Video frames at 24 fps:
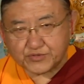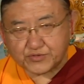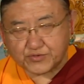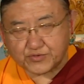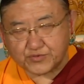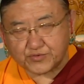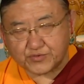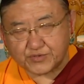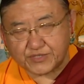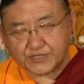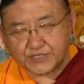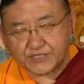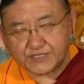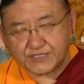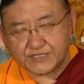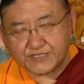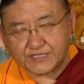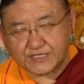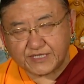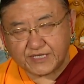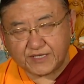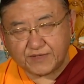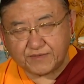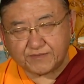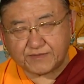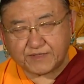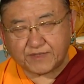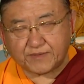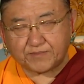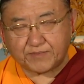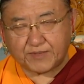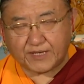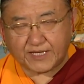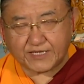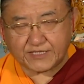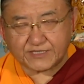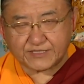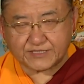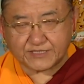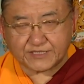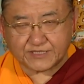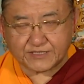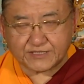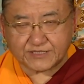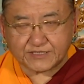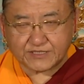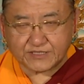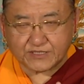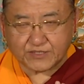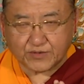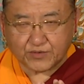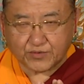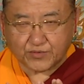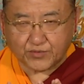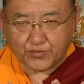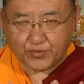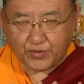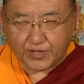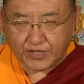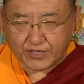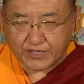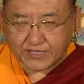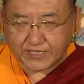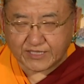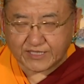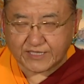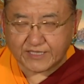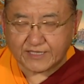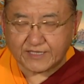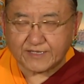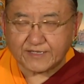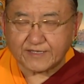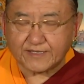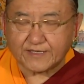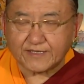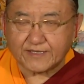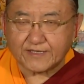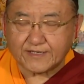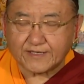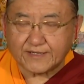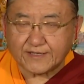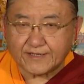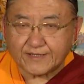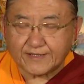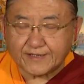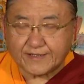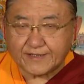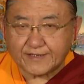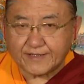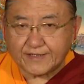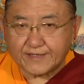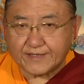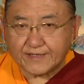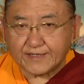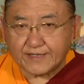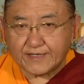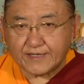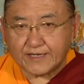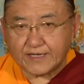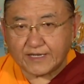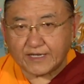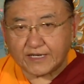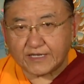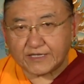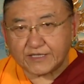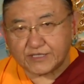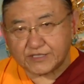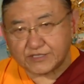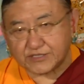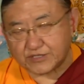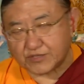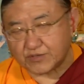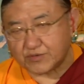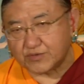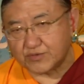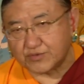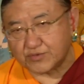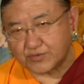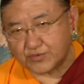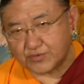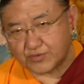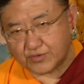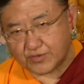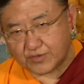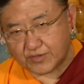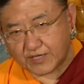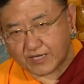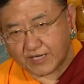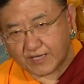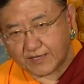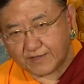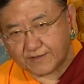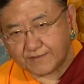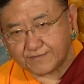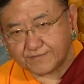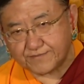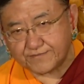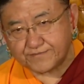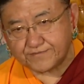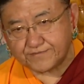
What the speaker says: to receive the blessings quickly is the Guru Yoga.